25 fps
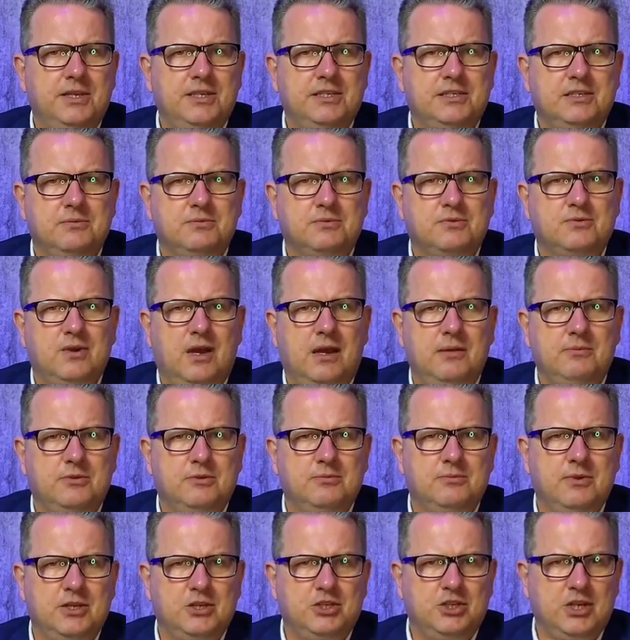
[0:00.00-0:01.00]
subscribe
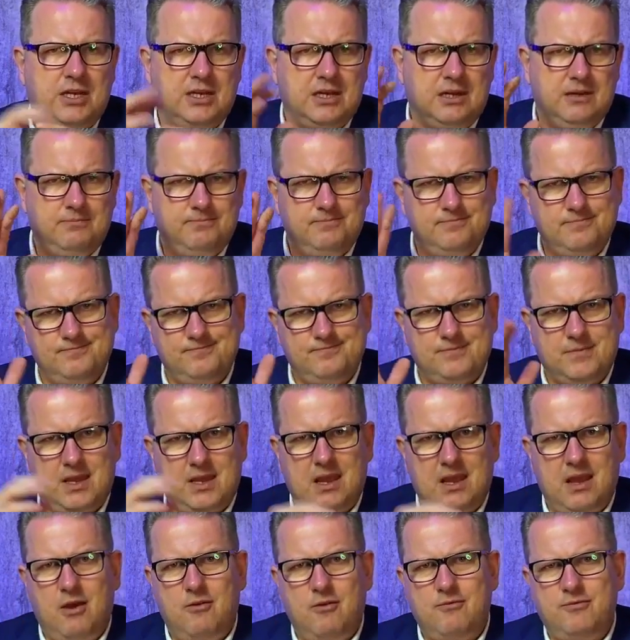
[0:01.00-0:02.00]
to my channel.
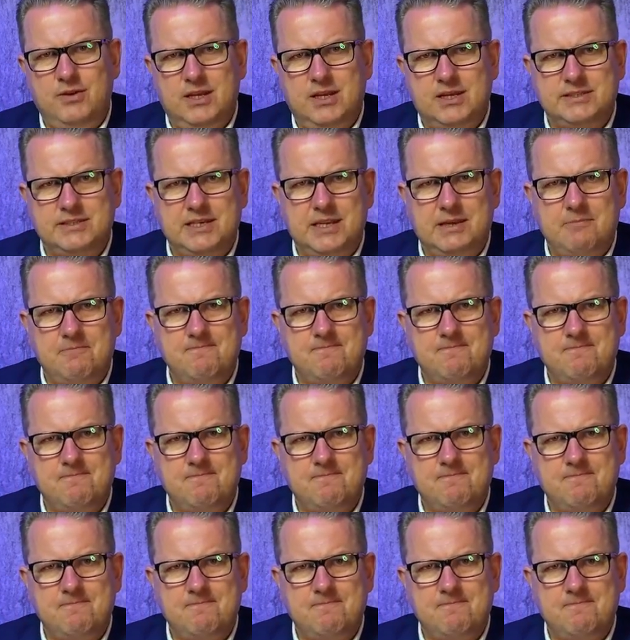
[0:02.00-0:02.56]
Auf Wiedersehen.